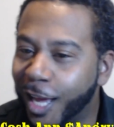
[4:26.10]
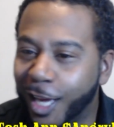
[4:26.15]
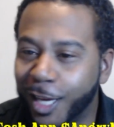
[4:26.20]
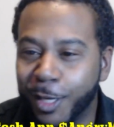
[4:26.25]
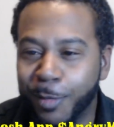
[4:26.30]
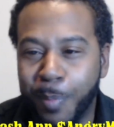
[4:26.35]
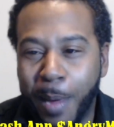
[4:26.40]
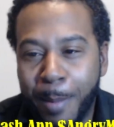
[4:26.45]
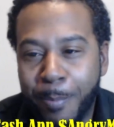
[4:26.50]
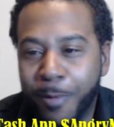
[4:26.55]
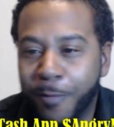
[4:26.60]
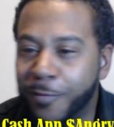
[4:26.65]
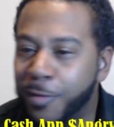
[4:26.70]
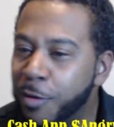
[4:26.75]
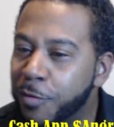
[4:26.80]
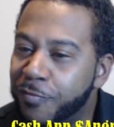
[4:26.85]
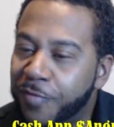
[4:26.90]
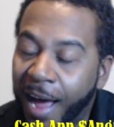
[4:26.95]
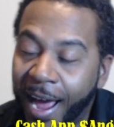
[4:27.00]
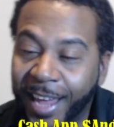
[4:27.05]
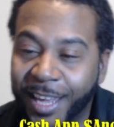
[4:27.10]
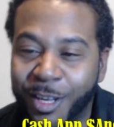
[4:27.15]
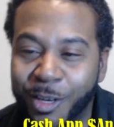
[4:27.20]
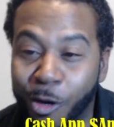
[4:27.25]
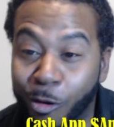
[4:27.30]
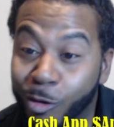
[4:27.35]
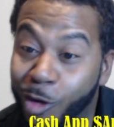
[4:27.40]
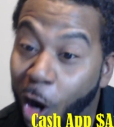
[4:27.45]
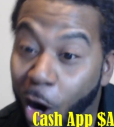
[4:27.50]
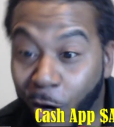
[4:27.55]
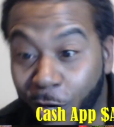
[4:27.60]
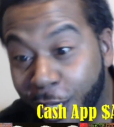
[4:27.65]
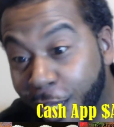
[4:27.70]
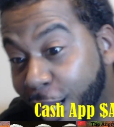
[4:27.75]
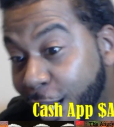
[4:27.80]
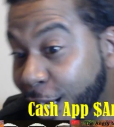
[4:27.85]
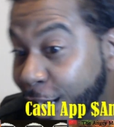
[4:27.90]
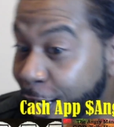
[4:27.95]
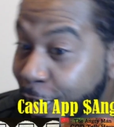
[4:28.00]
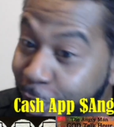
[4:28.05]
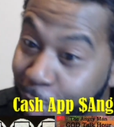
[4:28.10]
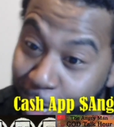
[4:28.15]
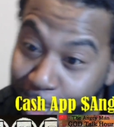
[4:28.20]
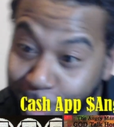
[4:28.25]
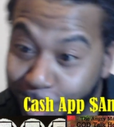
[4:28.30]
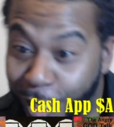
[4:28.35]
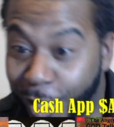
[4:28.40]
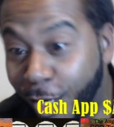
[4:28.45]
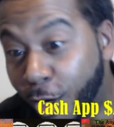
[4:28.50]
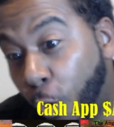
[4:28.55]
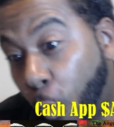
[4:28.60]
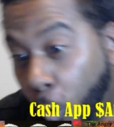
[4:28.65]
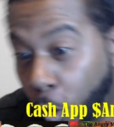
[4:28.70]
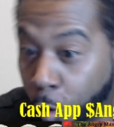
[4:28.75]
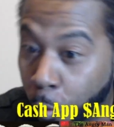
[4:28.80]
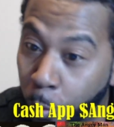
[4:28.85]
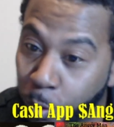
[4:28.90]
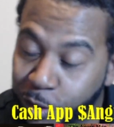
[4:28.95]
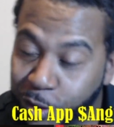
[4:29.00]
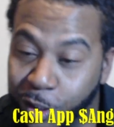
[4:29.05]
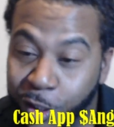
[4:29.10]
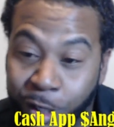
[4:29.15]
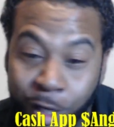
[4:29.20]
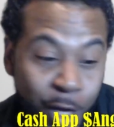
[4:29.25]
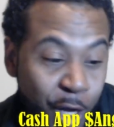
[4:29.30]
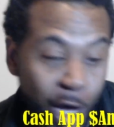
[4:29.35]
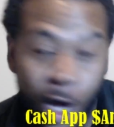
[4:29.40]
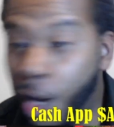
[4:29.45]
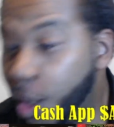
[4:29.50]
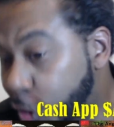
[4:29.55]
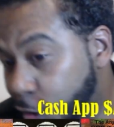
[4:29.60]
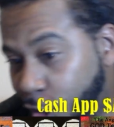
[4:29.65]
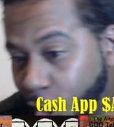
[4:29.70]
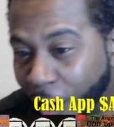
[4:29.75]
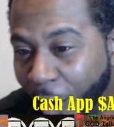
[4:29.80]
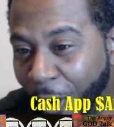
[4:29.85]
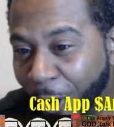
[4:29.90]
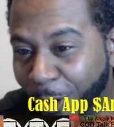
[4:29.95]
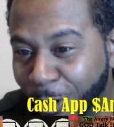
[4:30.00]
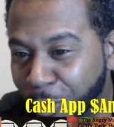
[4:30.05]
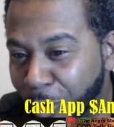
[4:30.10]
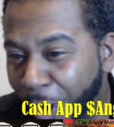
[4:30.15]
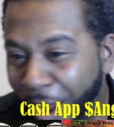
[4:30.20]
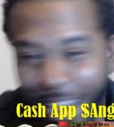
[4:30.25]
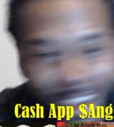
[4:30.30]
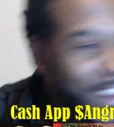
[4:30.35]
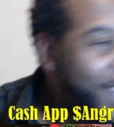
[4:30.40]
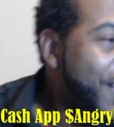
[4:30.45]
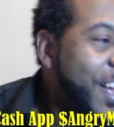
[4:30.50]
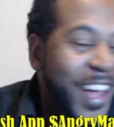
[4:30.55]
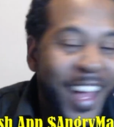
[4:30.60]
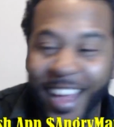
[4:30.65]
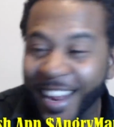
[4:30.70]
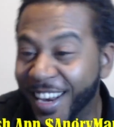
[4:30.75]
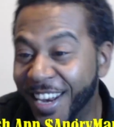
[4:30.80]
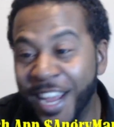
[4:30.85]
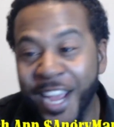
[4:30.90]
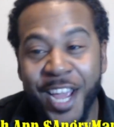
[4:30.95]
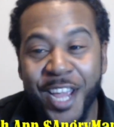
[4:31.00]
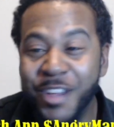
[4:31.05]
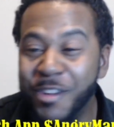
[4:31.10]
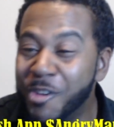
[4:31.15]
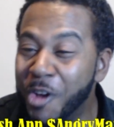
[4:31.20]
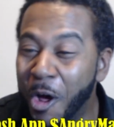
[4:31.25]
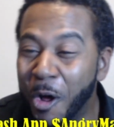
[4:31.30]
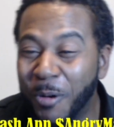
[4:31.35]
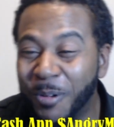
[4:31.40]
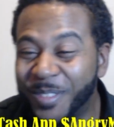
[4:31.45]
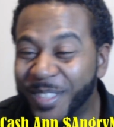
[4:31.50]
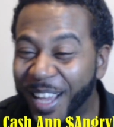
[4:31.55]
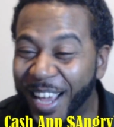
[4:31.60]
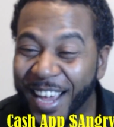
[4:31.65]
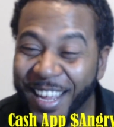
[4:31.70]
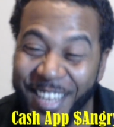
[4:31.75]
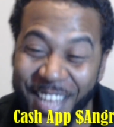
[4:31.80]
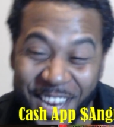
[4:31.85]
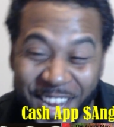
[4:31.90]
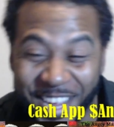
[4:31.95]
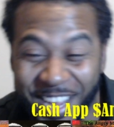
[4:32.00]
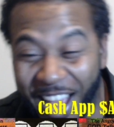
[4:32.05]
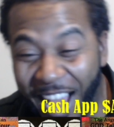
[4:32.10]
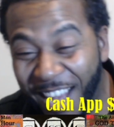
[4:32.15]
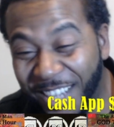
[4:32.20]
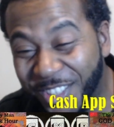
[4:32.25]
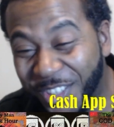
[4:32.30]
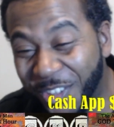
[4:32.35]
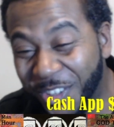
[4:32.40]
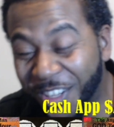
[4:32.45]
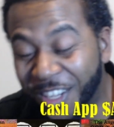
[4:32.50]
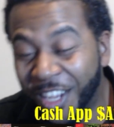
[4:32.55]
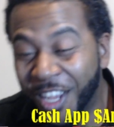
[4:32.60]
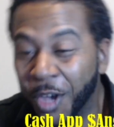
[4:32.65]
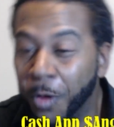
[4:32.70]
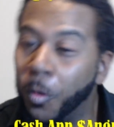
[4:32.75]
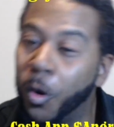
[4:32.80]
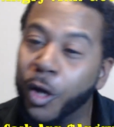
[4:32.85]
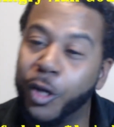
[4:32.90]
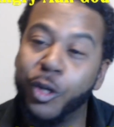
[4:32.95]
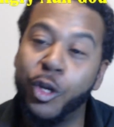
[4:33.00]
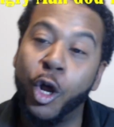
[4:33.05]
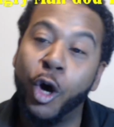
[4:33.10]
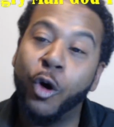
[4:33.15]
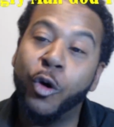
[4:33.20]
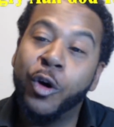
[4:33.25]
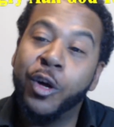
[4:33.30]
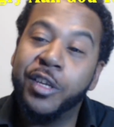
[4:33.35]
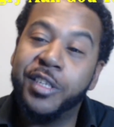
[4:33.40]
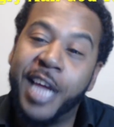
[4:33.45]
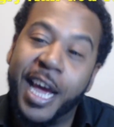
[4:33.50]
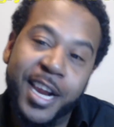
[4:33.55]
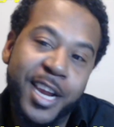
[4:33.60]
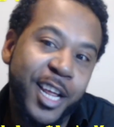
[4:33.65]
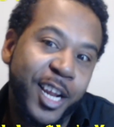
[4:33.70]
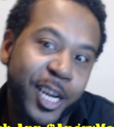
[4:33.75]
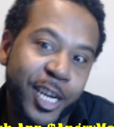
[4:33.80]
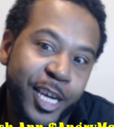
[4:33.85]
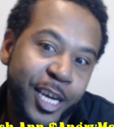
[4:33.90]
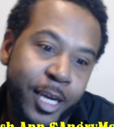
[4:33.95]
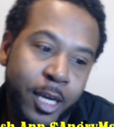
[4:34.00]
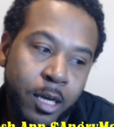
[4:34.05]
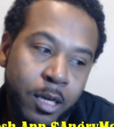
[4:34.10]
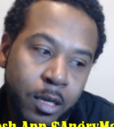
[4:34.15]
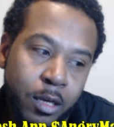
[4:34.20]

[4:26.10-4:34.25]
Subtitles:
pay-per-view fight. You know, Darlene and Corey was the undercards, right? And then, you know what I'm saying, then it got to the, well, you know, technically